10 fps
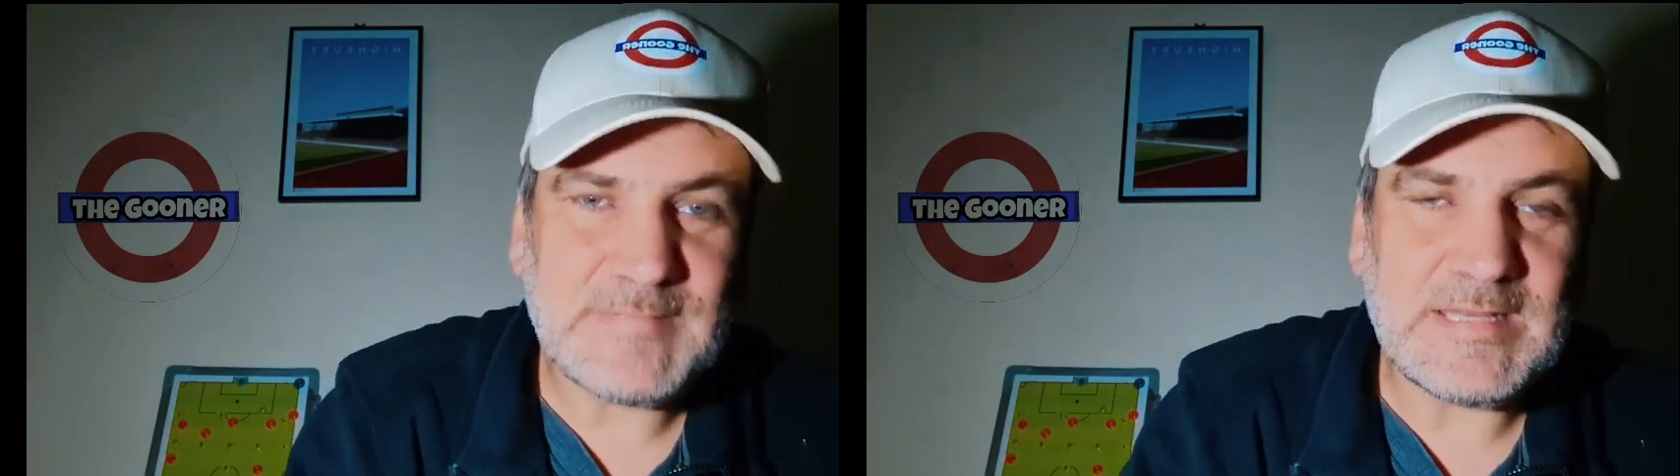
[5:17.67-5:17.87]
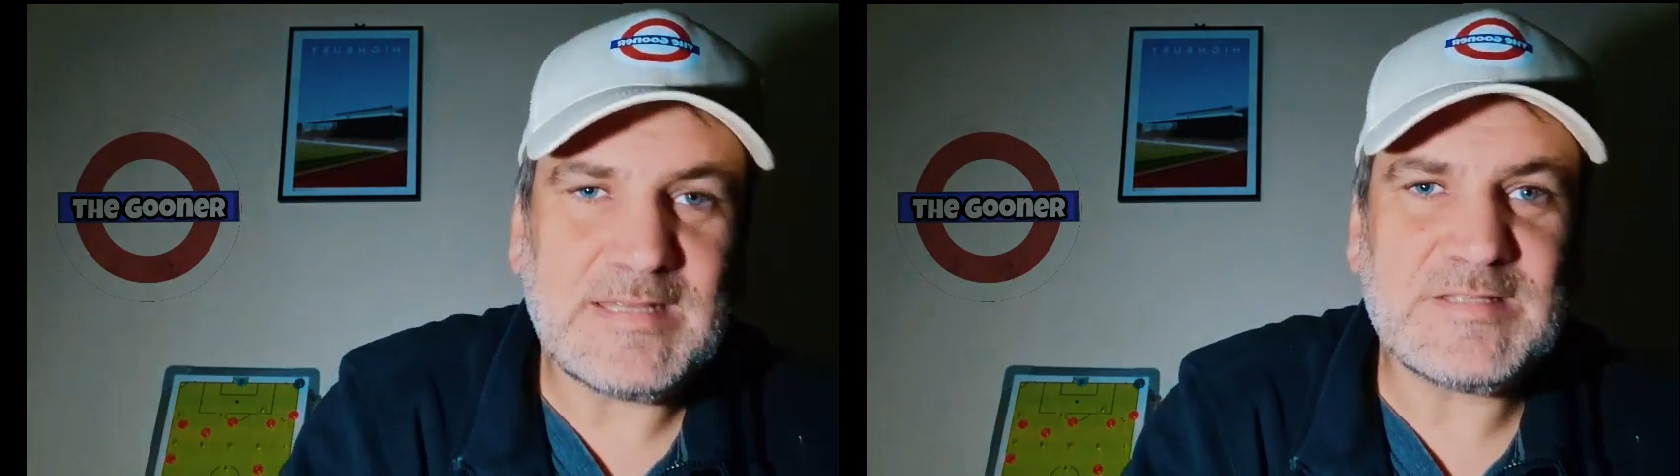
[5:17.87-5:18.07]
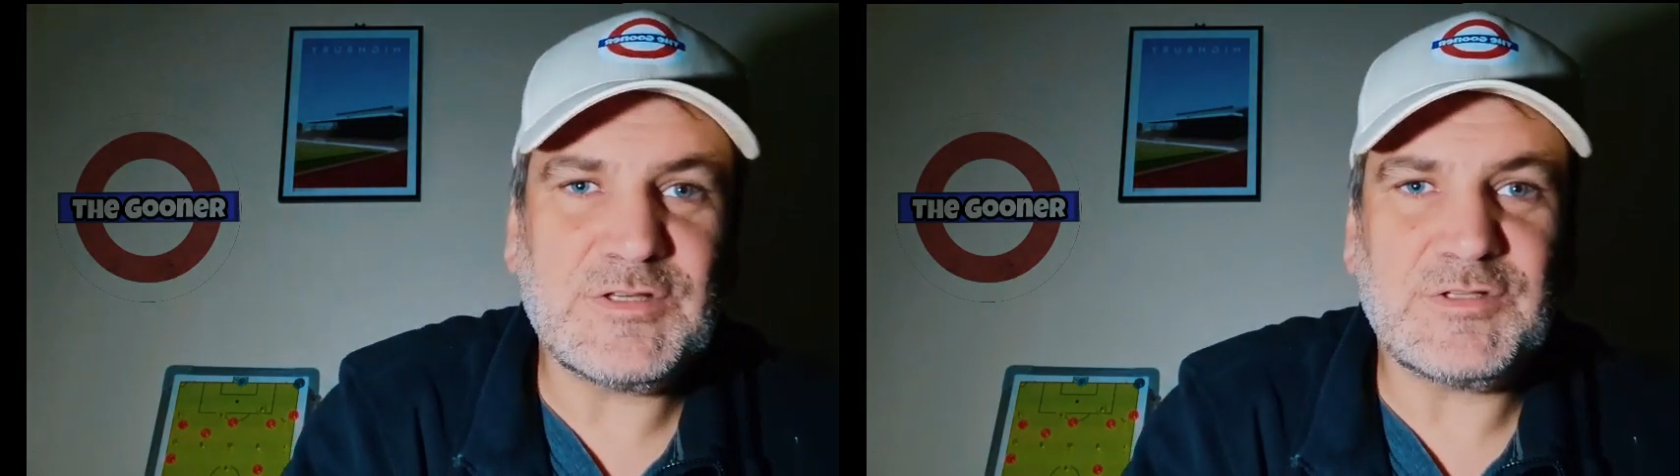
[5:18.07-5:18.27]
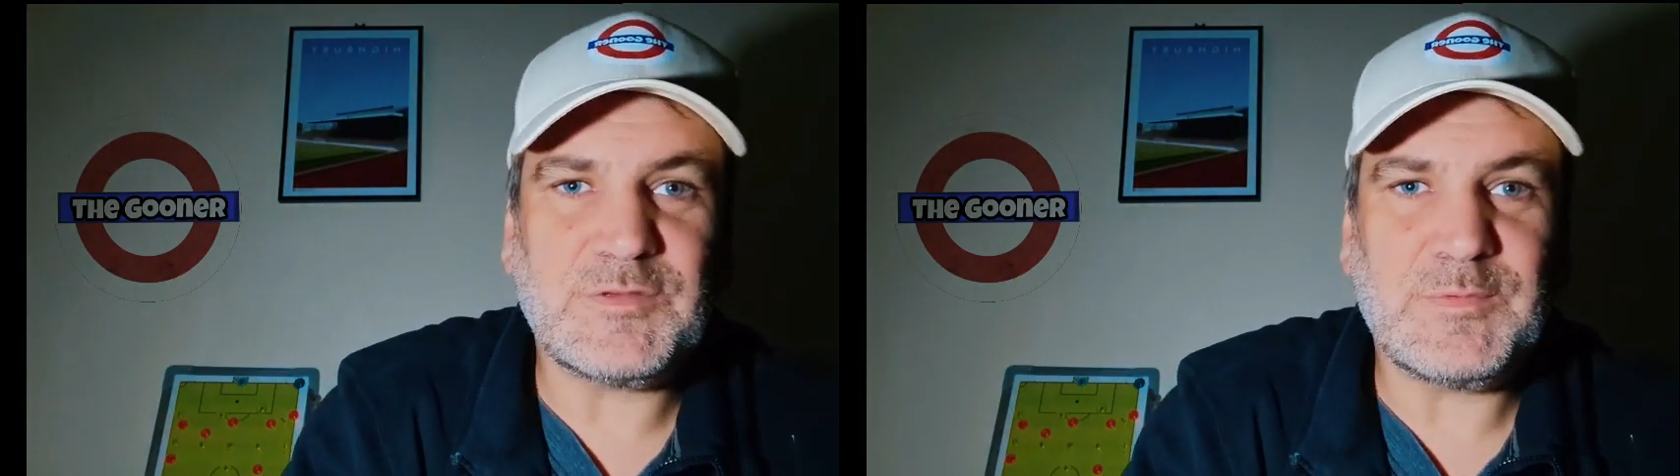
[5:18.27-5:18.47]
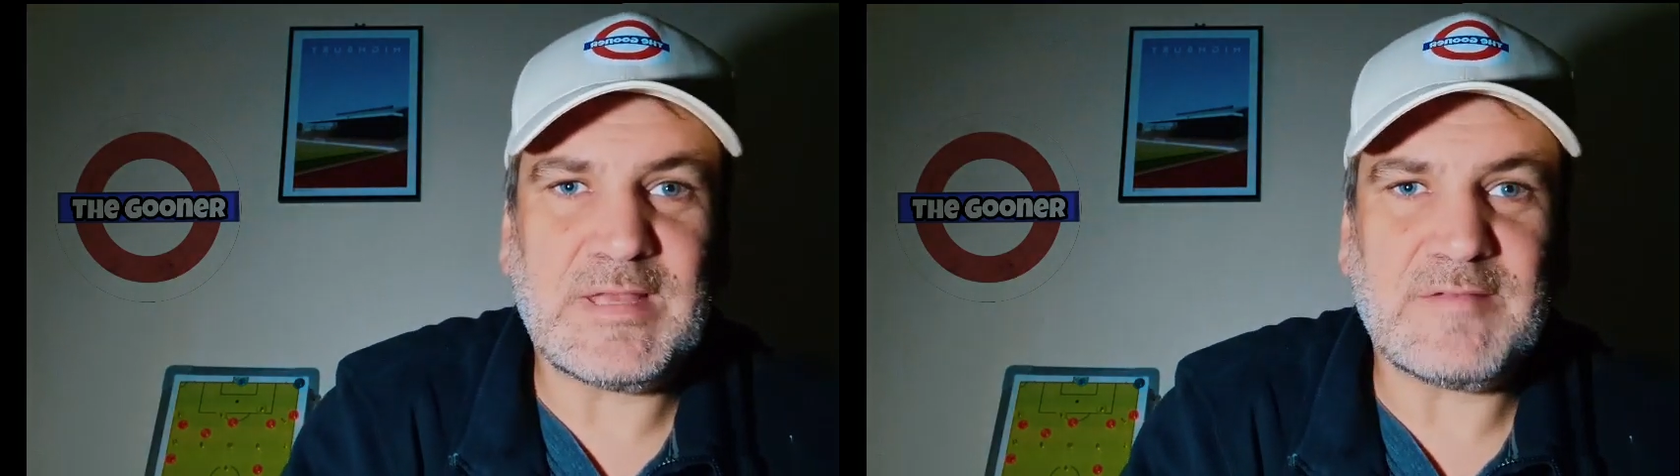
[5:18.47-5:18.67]
it is good that
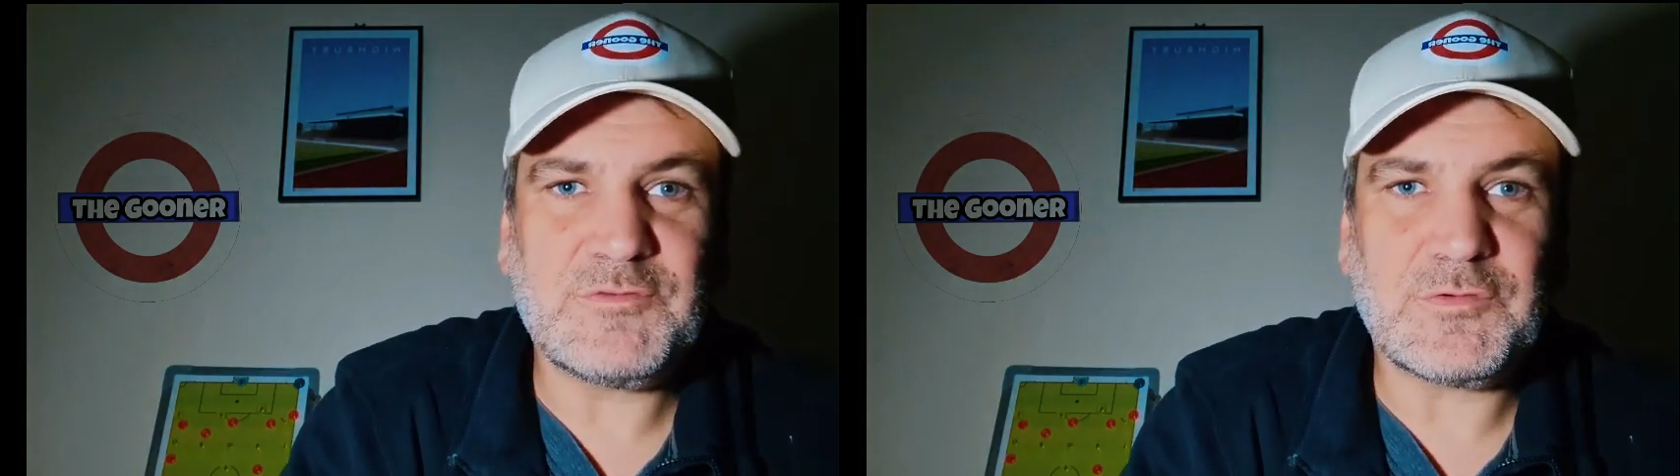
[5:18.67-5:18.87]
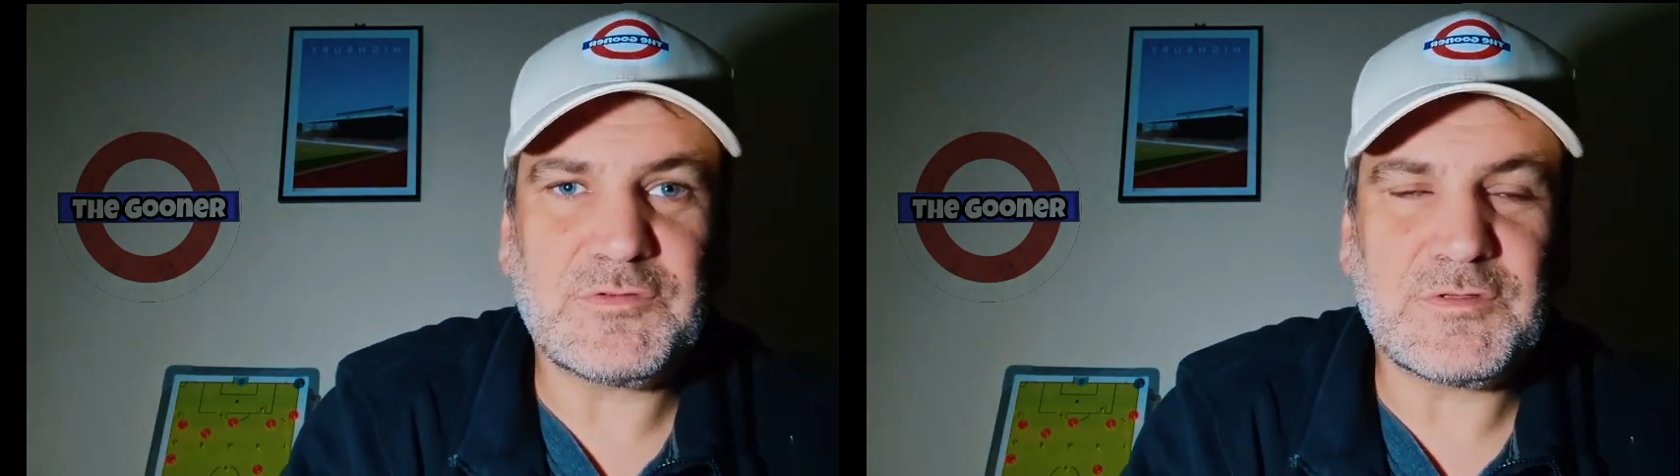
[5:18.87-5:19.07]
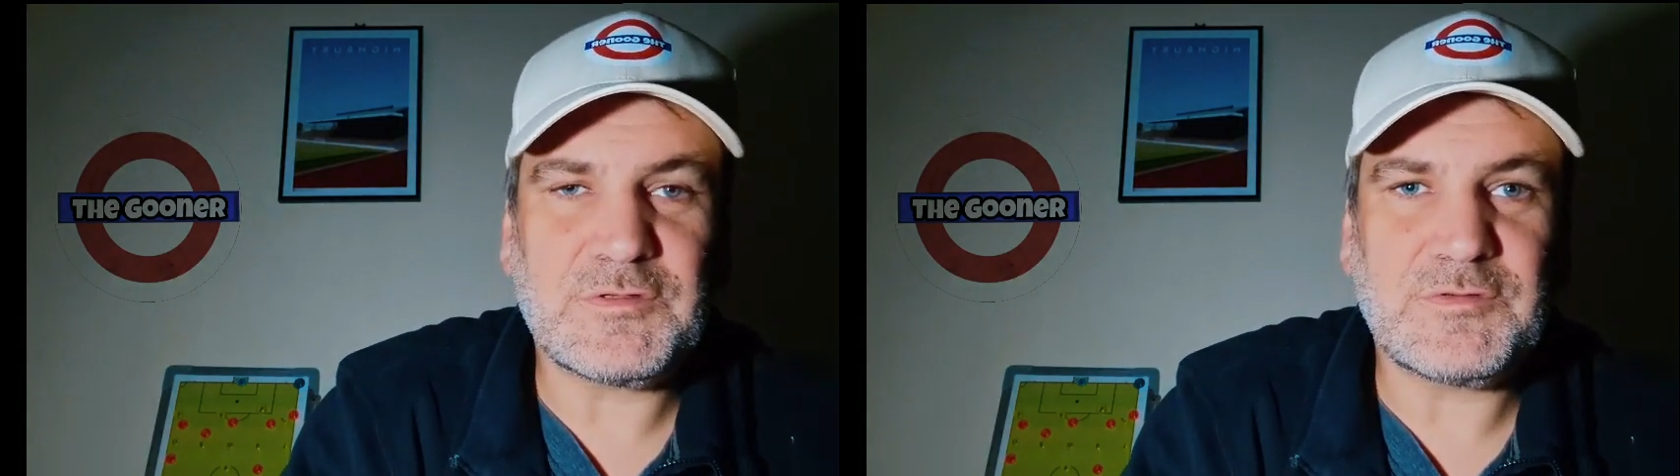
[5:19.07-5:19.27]
we have Trossard